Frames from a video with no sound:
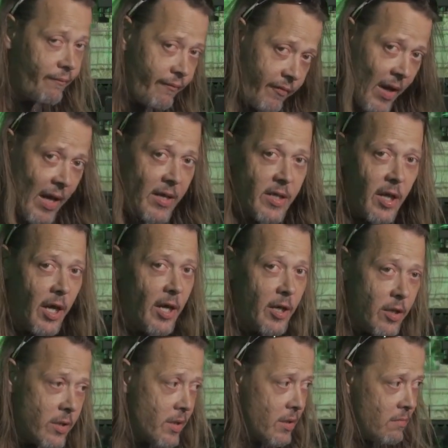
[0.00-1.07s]

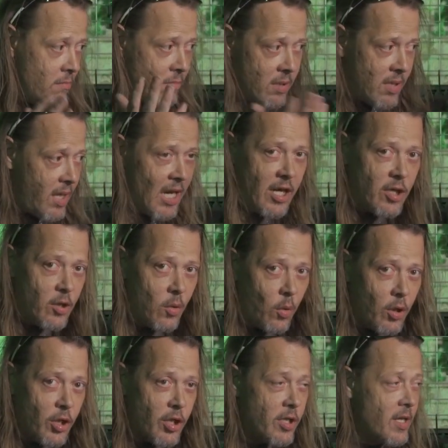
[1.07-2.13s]
flashlights /
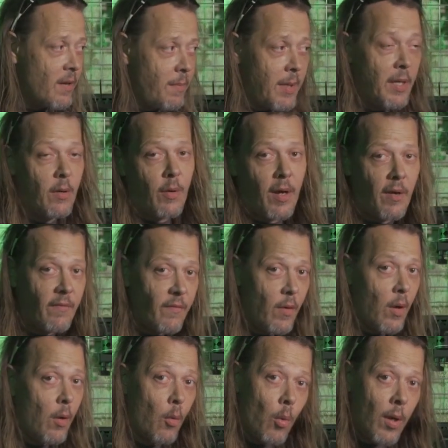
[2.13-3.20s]
torches have been around
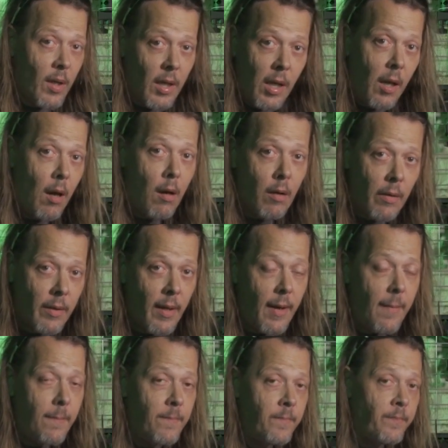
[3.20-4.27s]
for a really long time.